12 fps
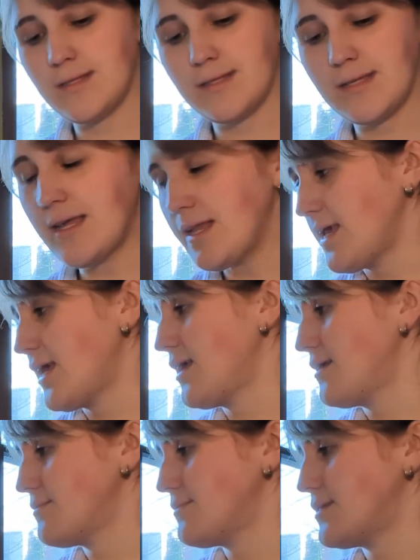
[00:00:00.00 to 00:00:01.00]
Did
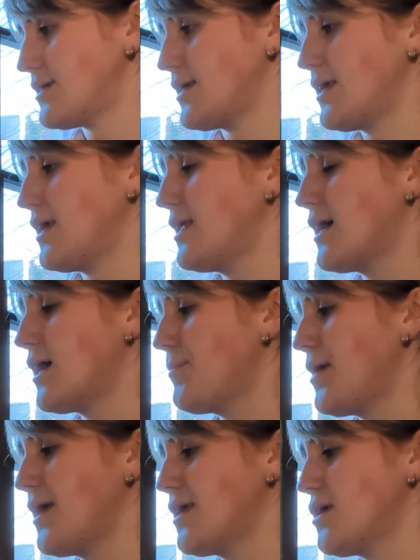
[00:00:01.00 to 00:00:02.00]
he not
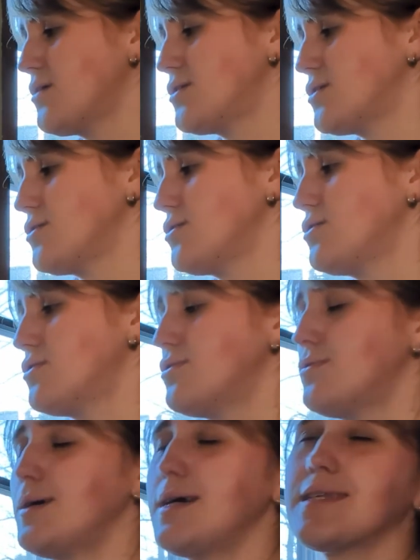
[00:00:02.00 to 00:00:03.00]
make you
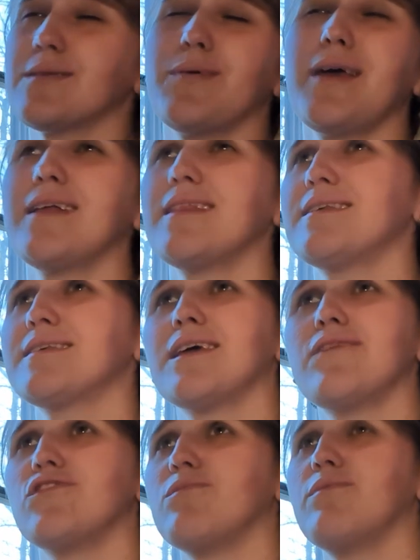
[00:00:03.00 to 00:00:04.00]
to expand this
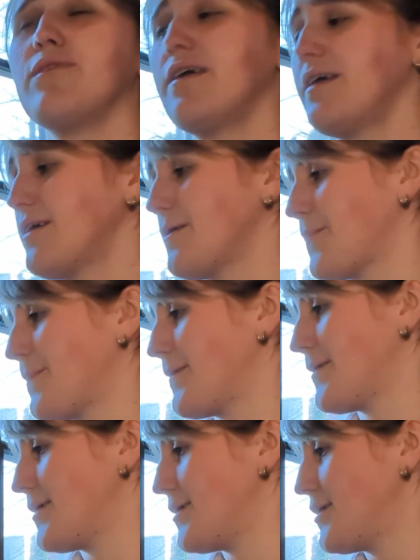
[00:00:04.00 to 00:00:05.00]
gift you bring?
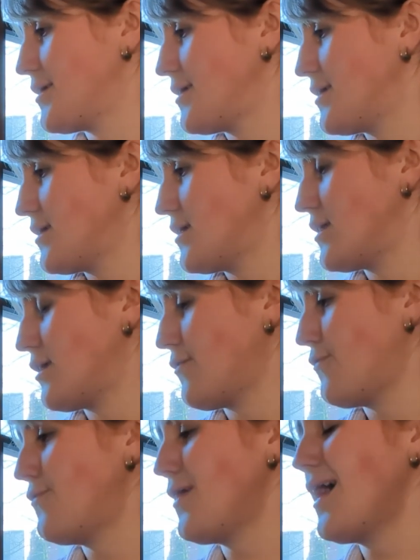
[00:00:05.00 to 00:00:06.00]
The
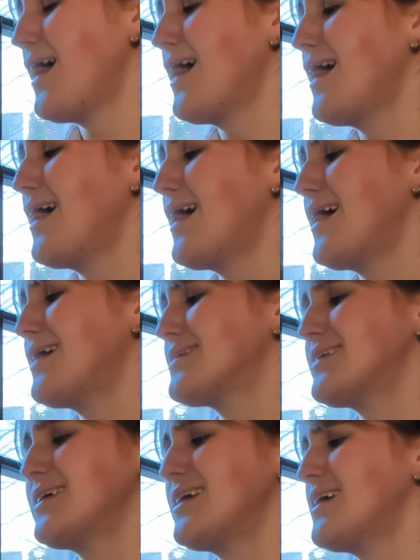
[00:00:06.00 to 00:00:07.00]

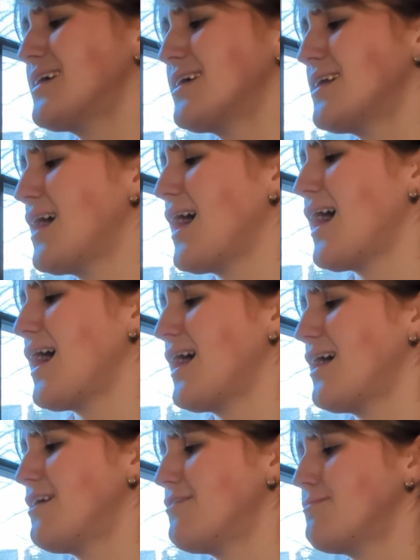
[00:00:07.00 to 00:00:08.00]
effects that it could
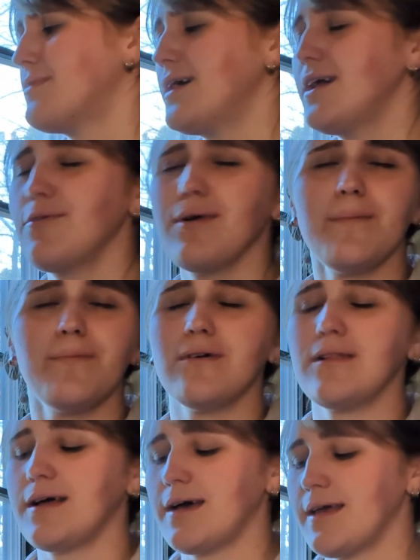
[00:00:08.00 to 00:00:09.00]
have might
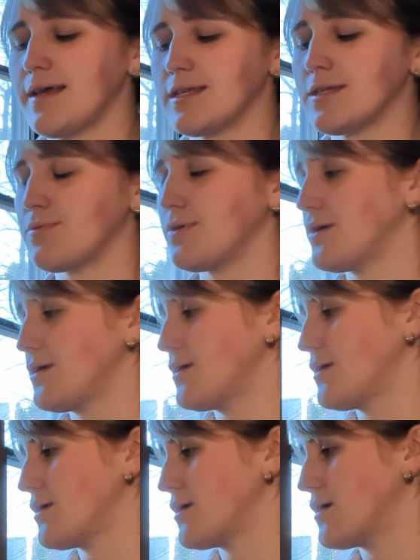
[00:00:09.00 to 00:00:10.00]
ripple like a spring,